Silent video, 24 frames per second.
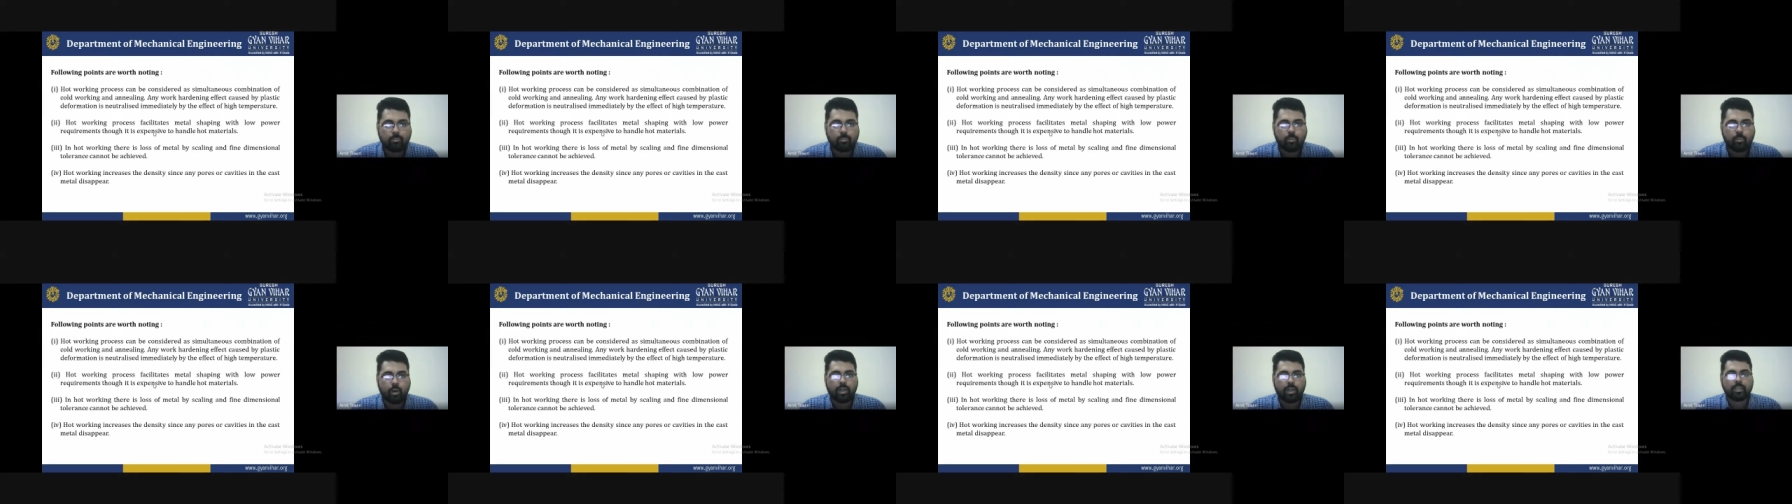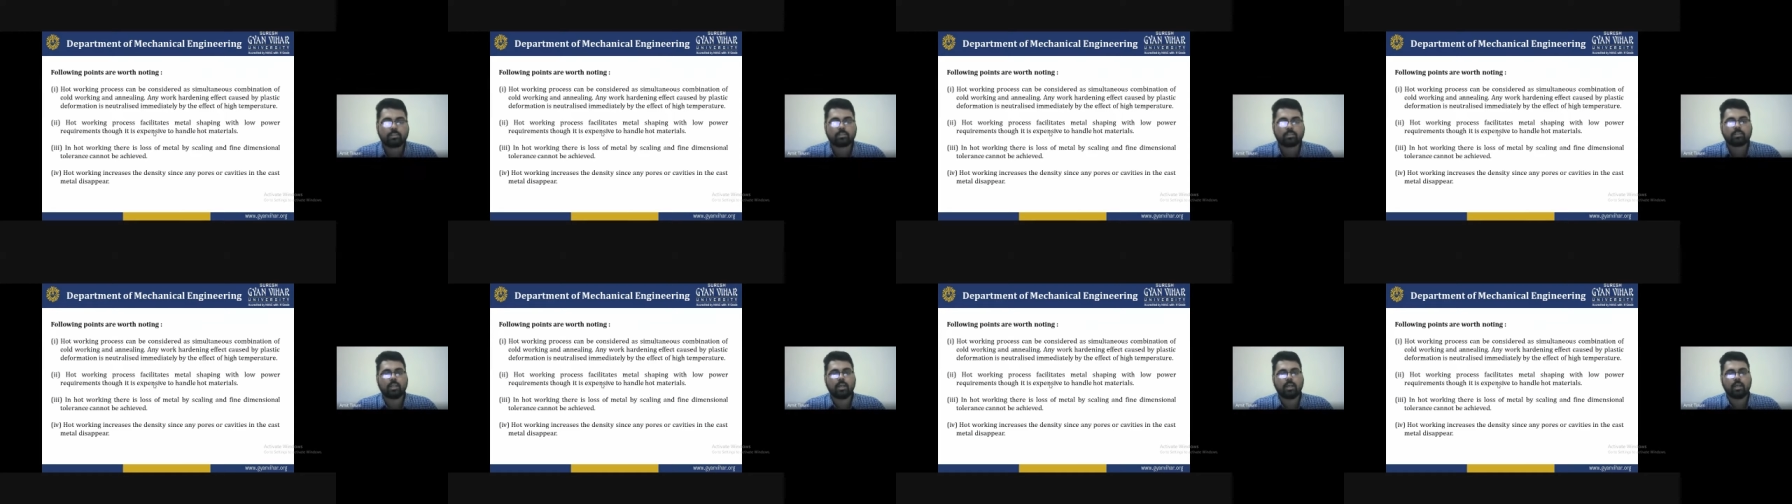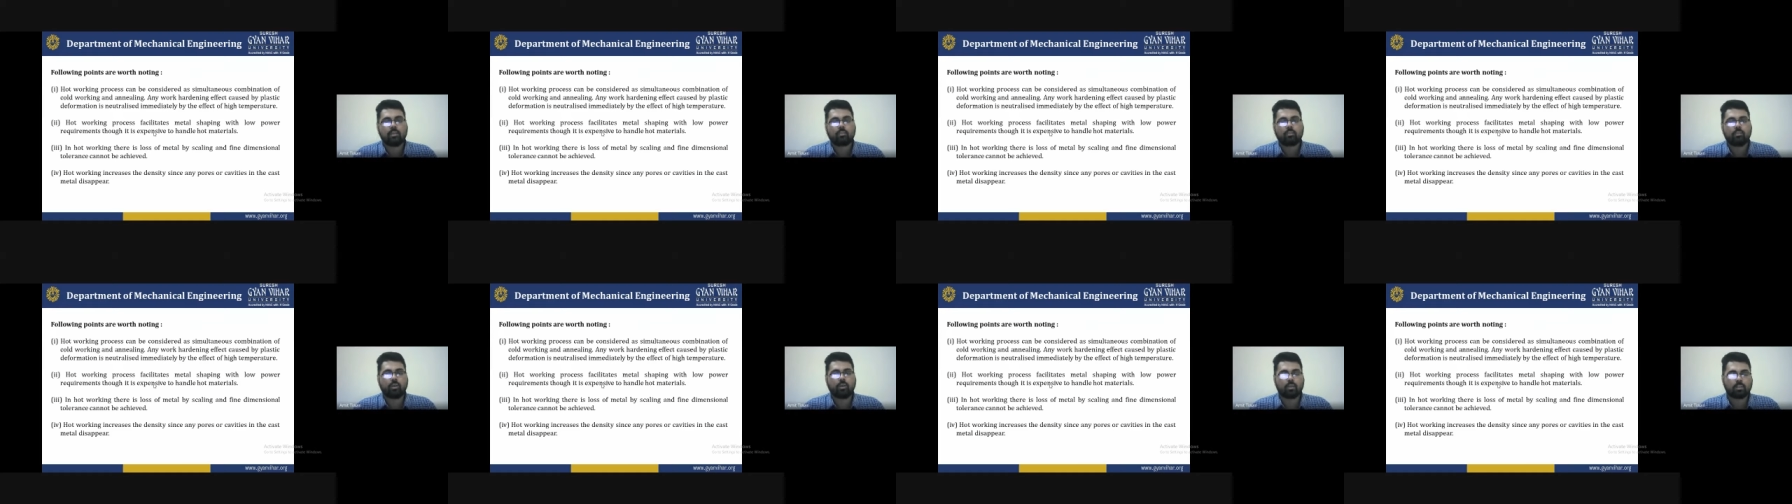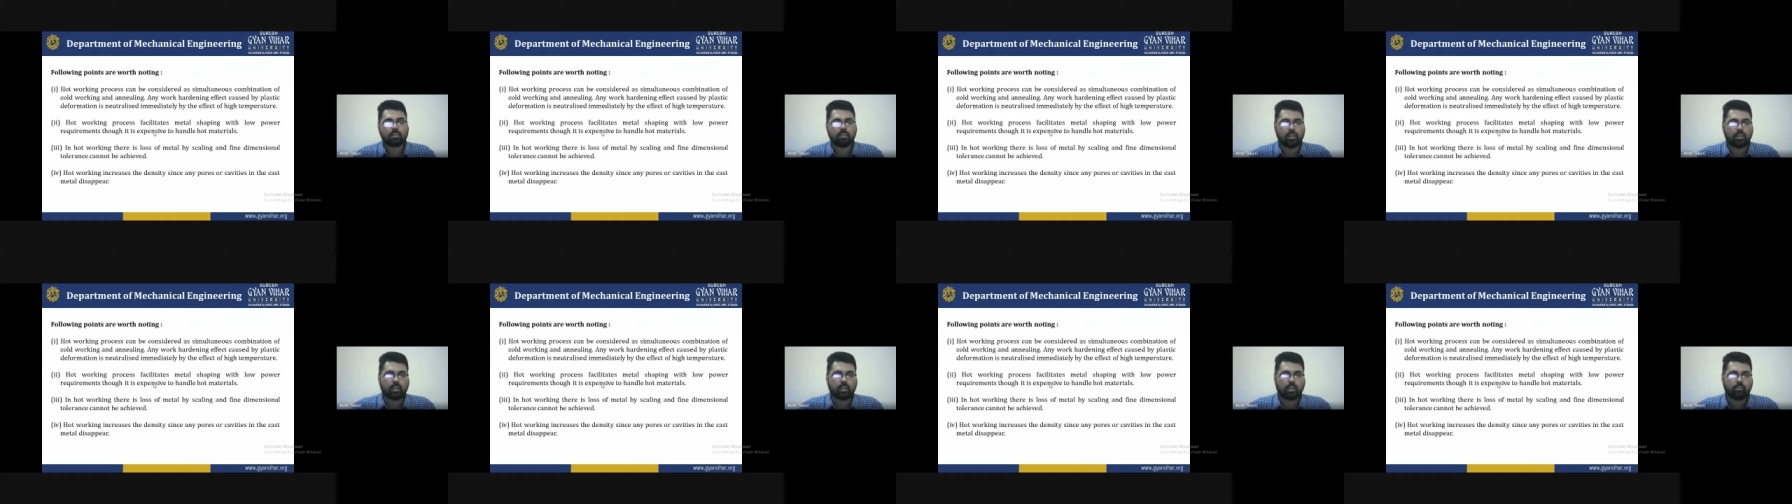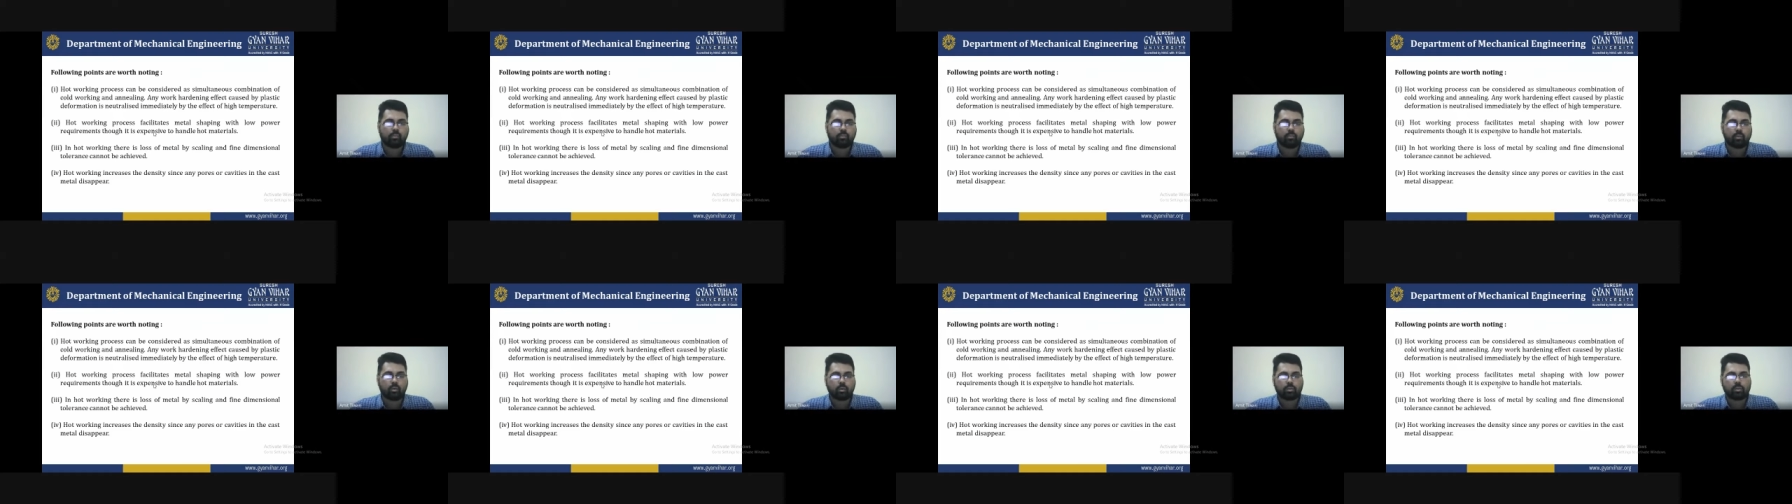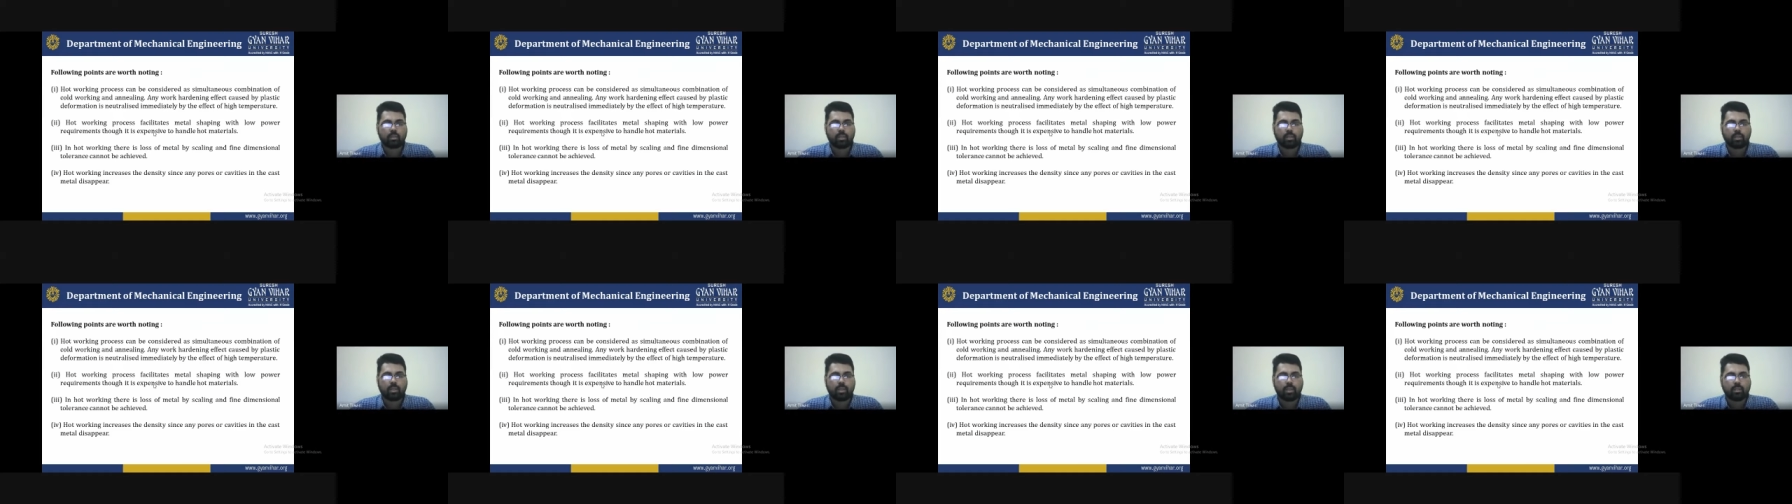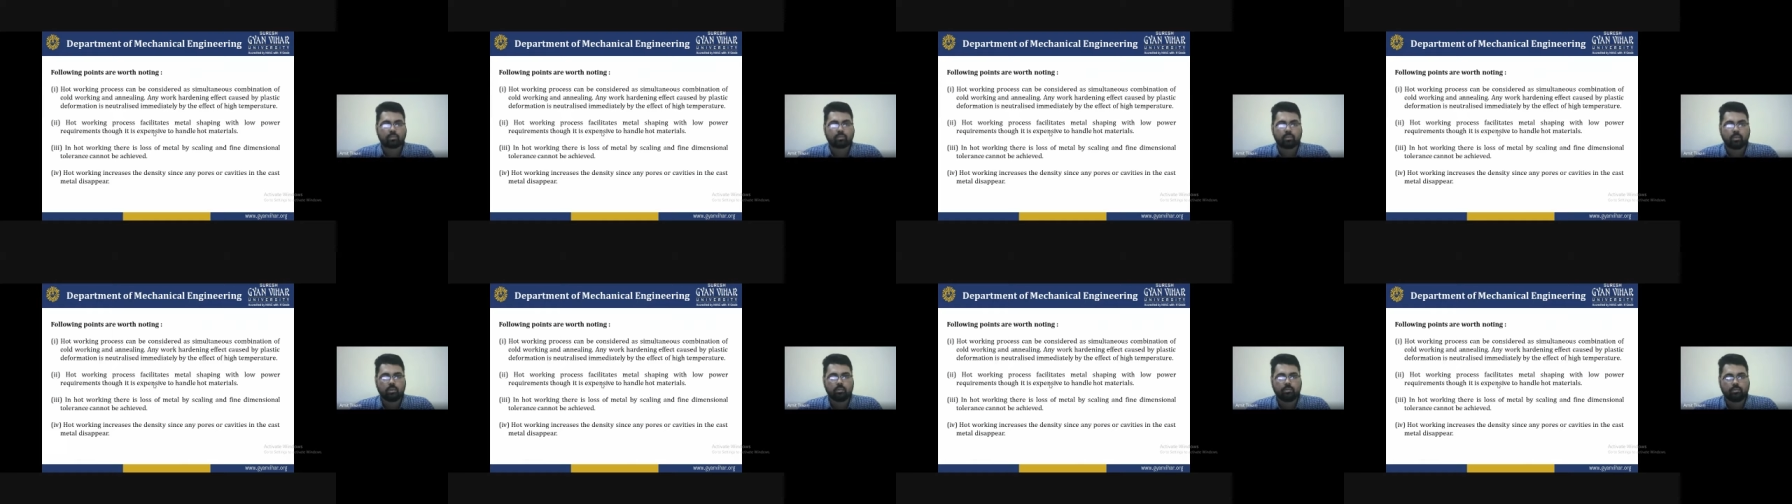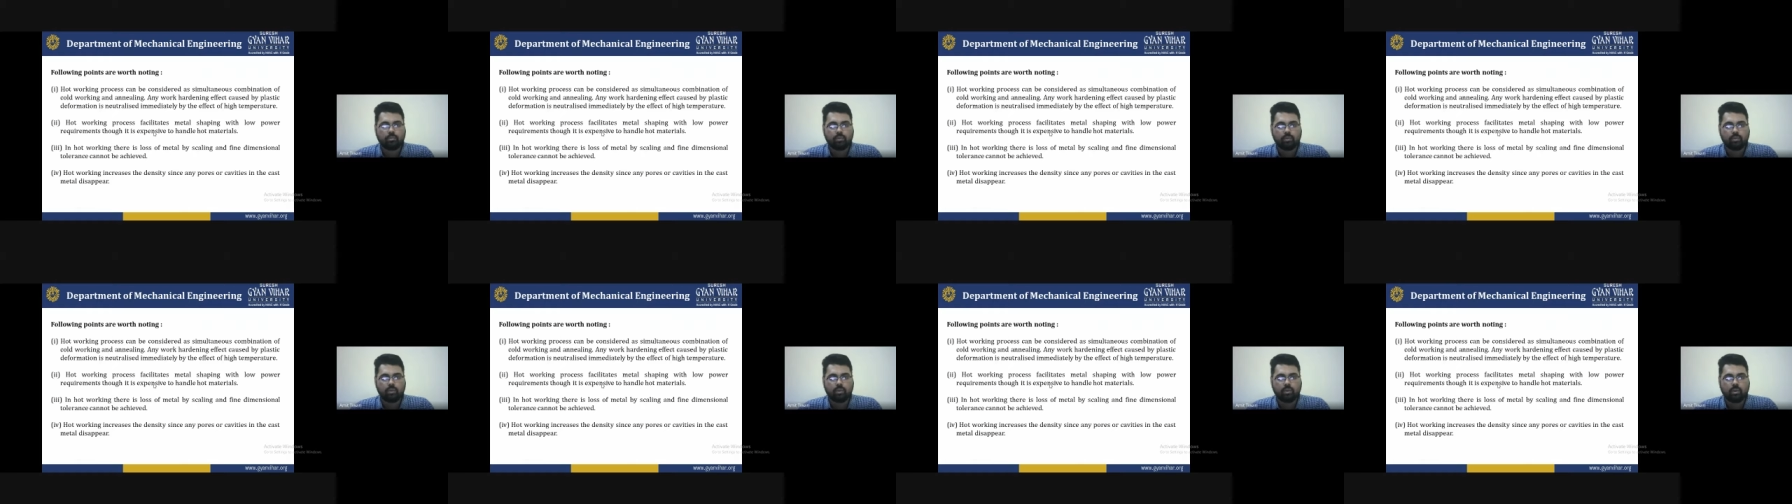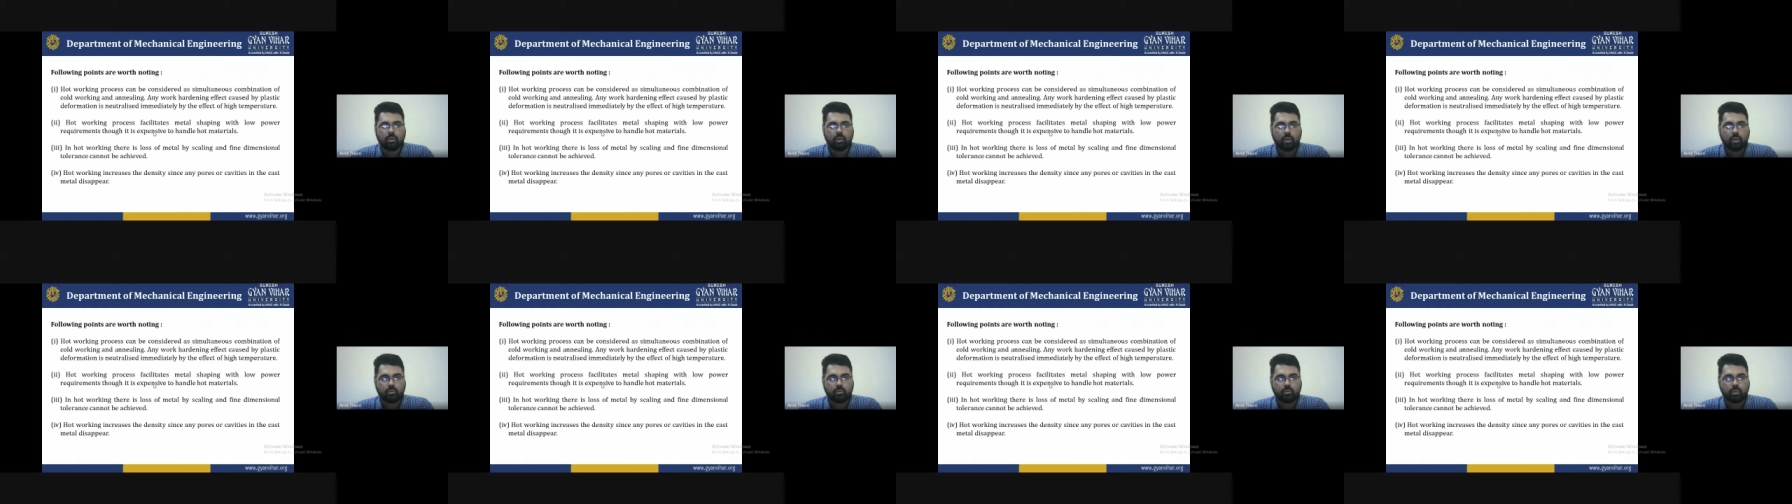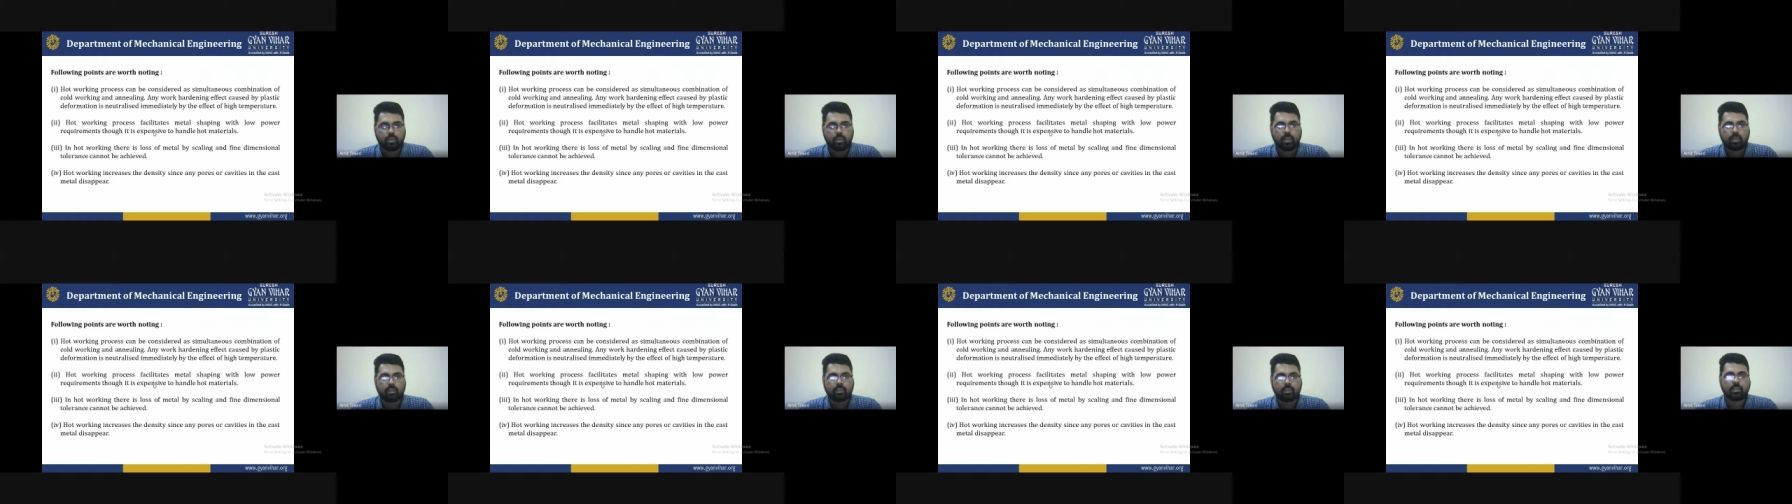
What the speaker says: points are worth noting for the case of hot working,